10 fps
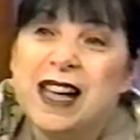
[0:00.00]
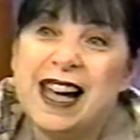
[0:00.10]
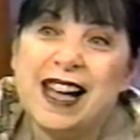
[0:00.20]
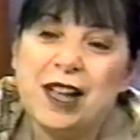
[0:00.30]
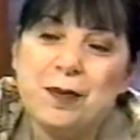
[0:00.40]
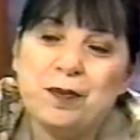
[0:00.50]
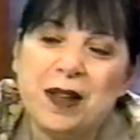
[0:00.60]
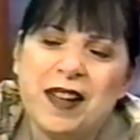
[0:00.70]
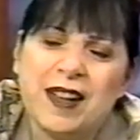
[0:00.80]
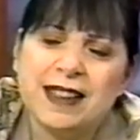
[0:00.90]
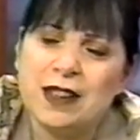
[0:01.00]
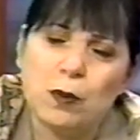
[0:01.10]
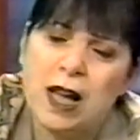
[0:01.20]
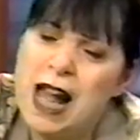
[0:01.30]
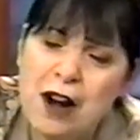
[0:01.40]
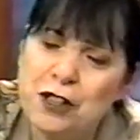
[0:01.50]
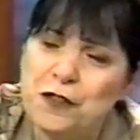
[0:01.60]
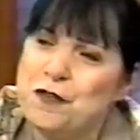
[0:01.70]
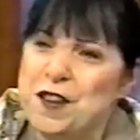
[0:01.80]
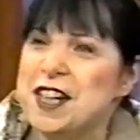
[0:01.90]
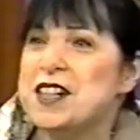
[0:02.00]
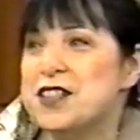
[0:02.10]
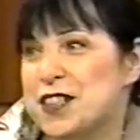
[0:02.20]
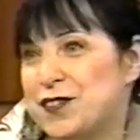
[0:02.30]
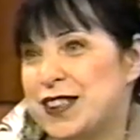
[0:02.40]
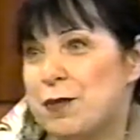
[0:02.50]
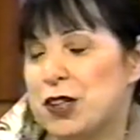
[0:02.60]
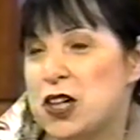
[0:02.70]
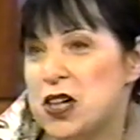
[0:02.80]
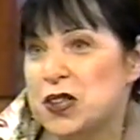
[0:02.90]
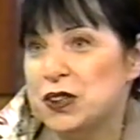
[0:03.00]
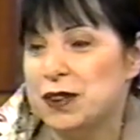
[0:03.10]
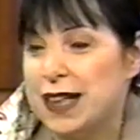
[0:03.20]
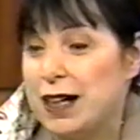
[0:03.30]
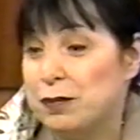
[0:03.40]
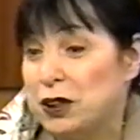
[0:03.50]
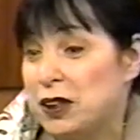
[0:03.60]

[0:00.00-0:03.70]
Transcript: Um, and they said, well, how do you feel if someone calls you a gambler?